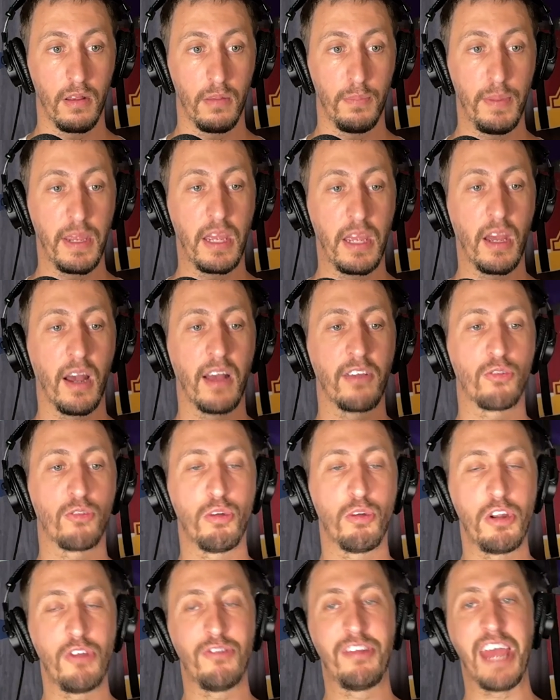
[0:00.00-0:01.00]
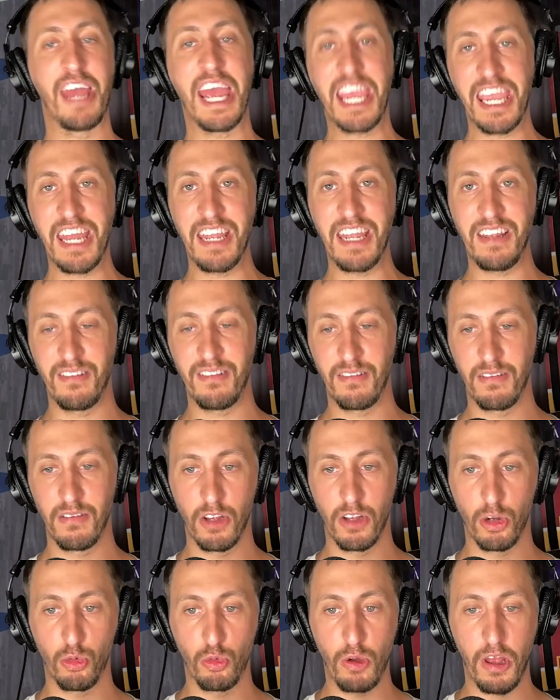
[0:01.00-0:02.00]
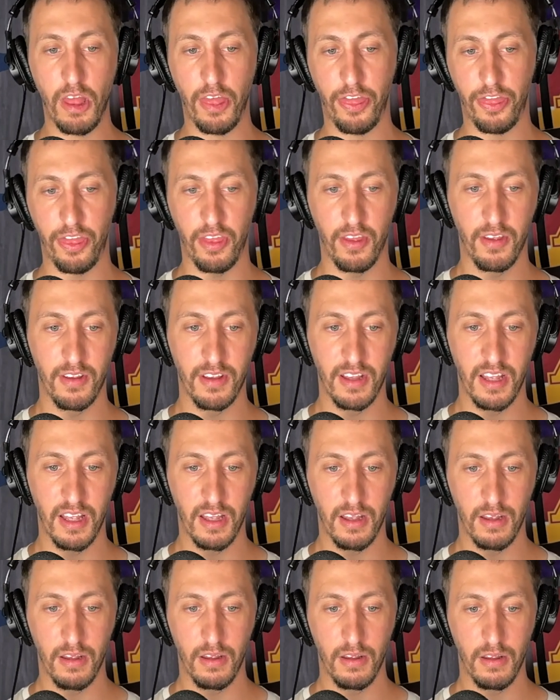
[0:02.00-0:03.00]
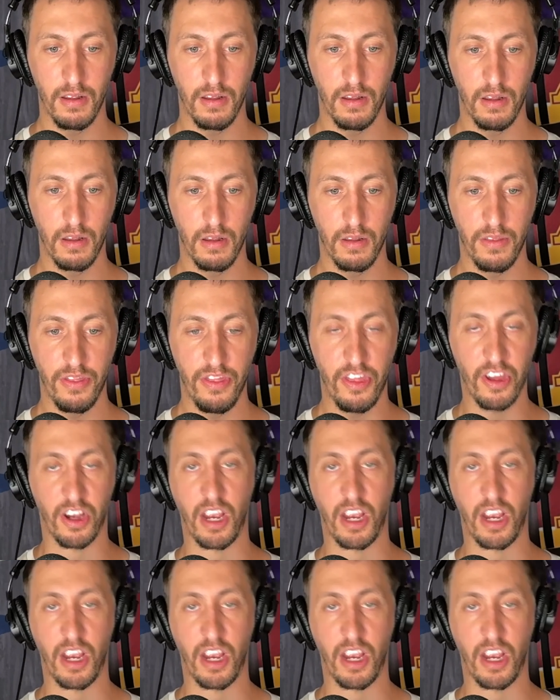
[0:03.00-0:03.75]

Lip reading: Because when you take it with the